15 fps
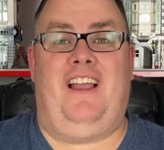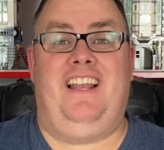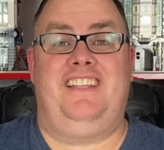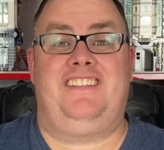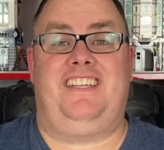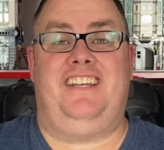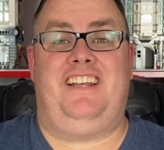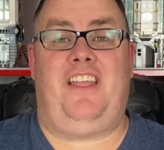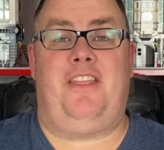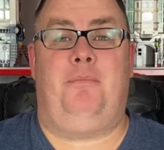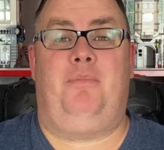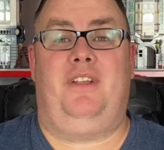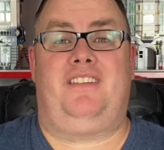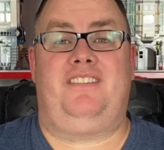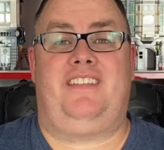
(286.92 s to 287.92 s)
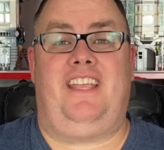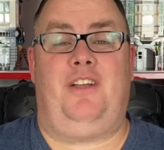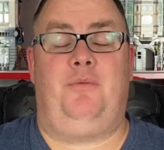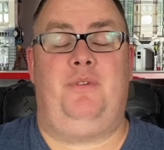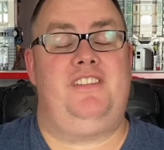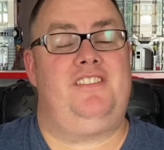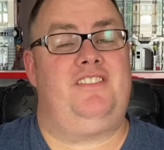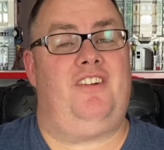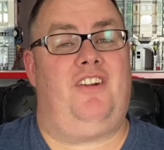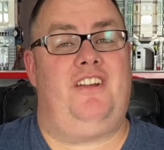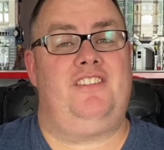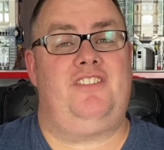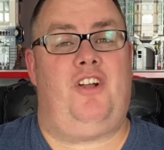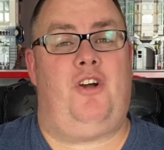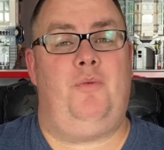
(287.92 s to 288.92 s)
right, let's get it on the brick scale. We start
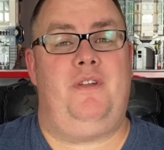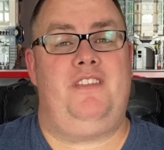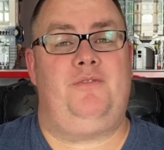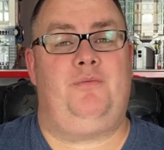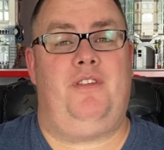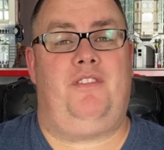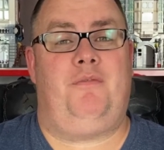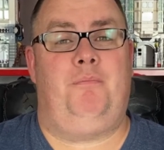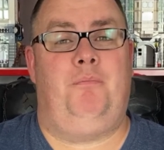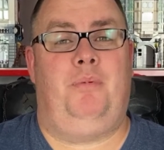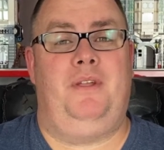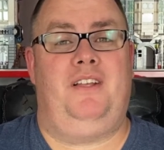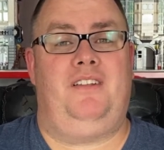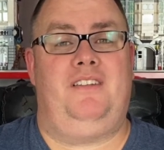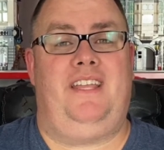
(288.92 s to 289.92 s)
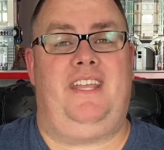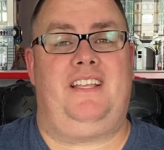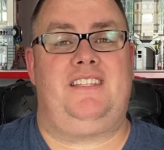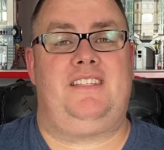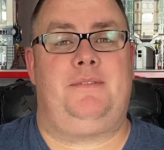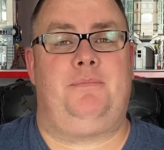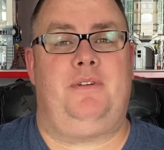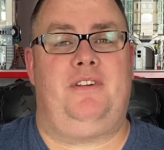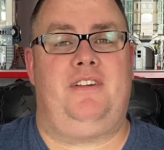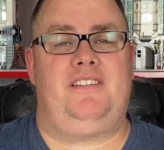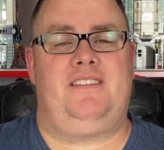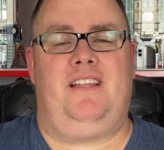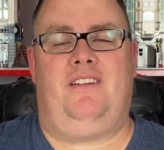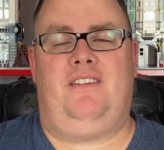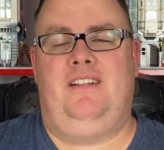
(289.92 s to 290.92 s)
as always with build
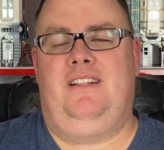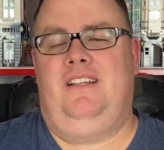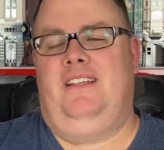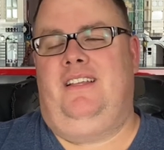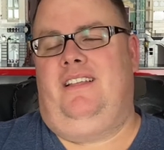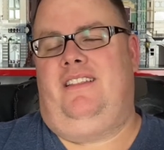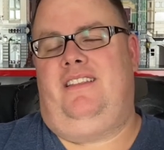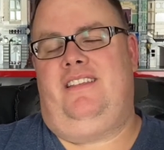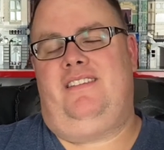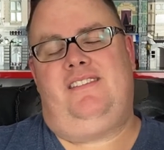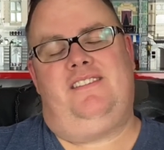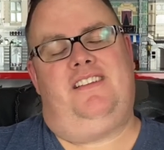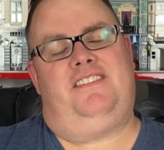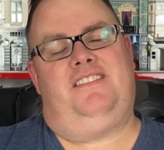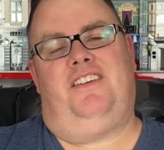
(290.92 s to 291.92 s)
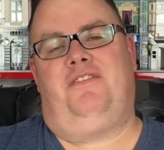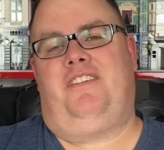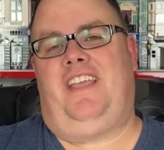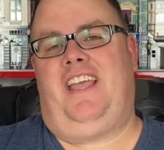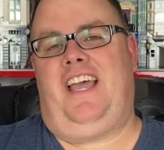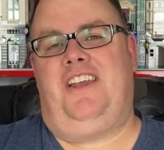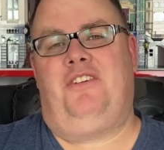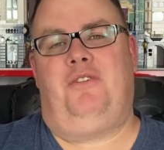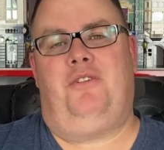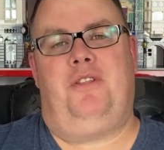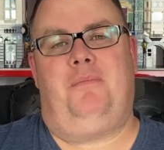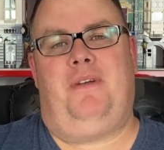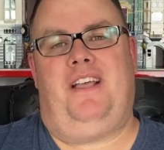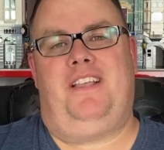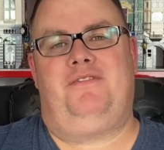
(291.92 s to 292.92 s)
experience. Now, This is a tough category the
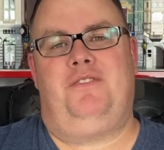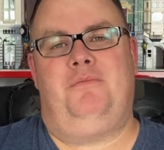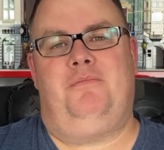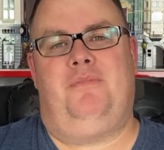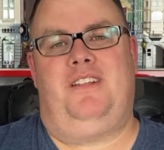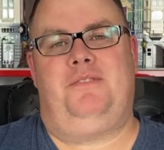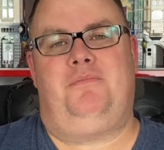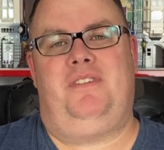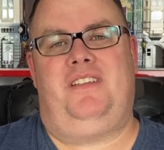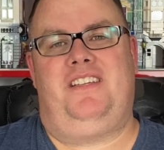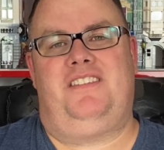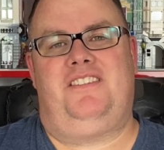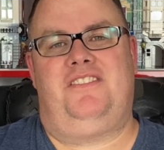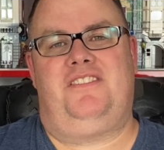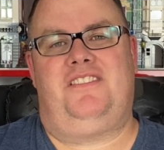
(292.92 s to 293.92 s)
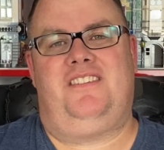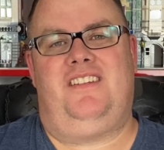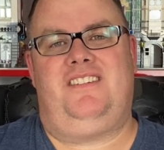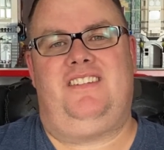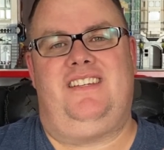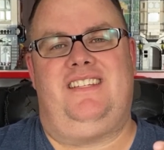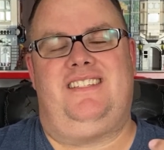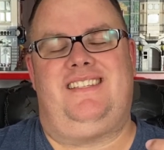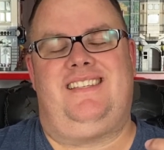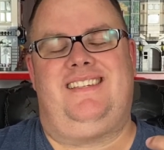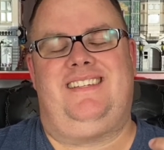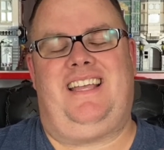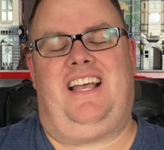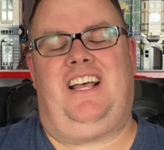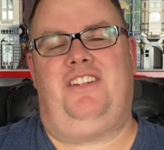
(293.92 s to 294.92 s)
past few months because there's such a
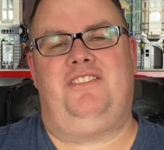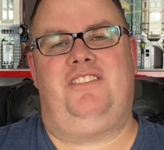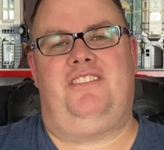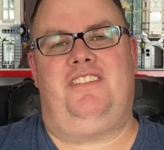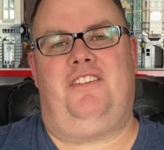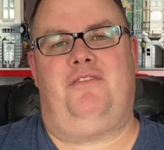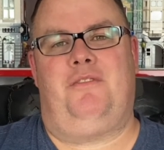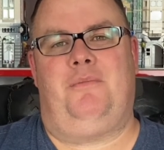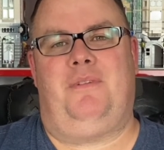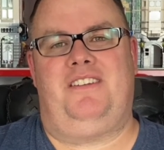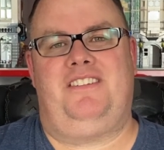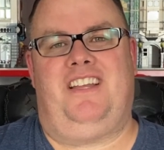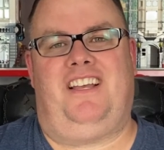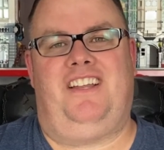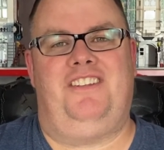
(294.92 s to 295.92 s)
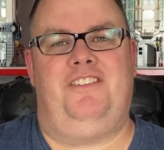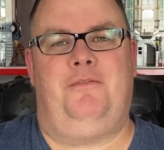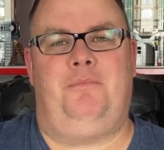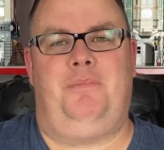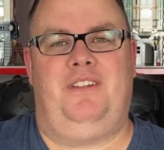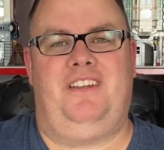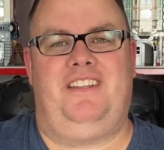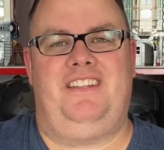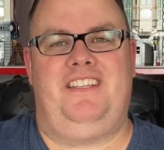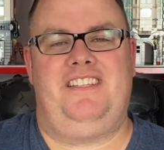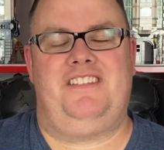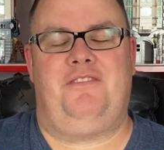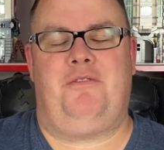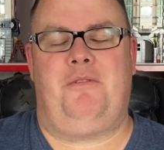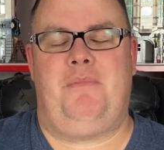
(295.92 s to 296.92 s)
nostalgia there from my childhood of building these
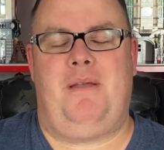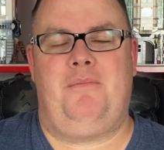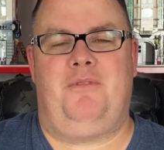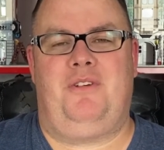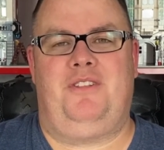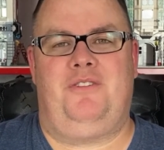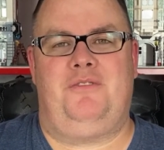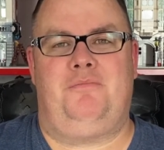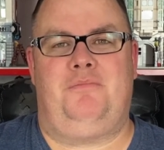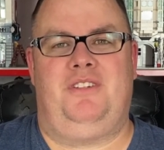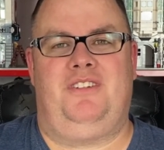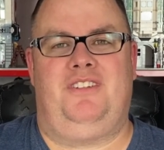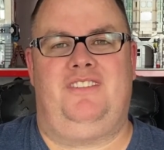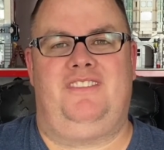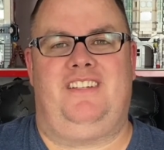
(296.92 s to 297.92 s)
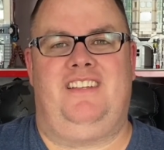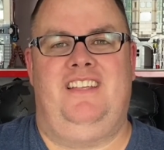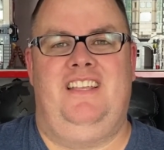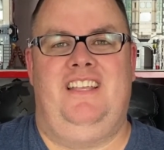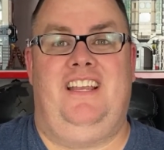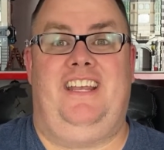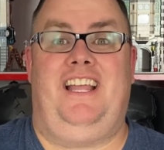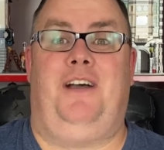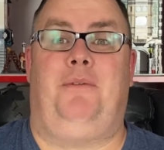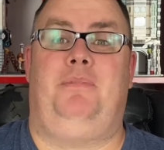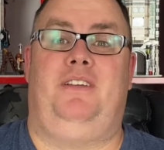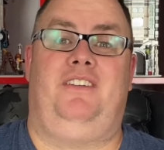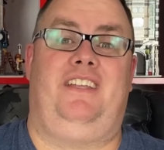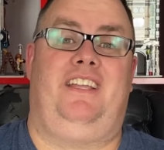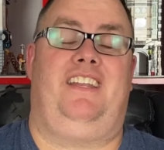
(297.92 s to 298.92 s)
and remembering those builds, and now
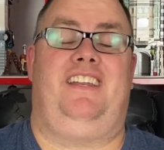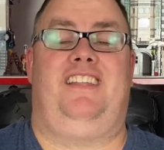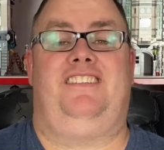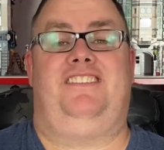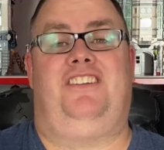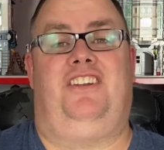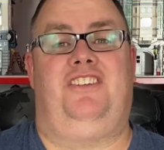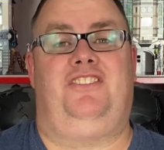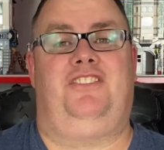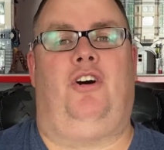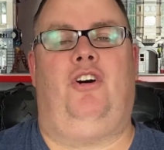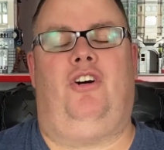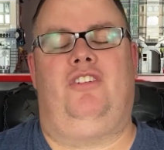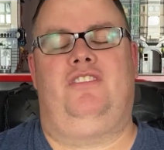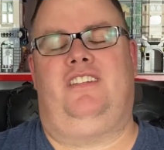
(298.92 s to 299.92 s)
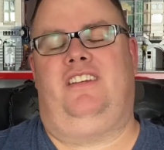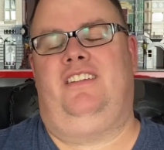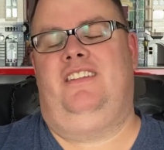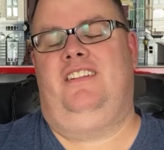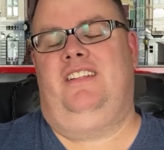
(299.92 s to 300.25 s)
building it as an adult and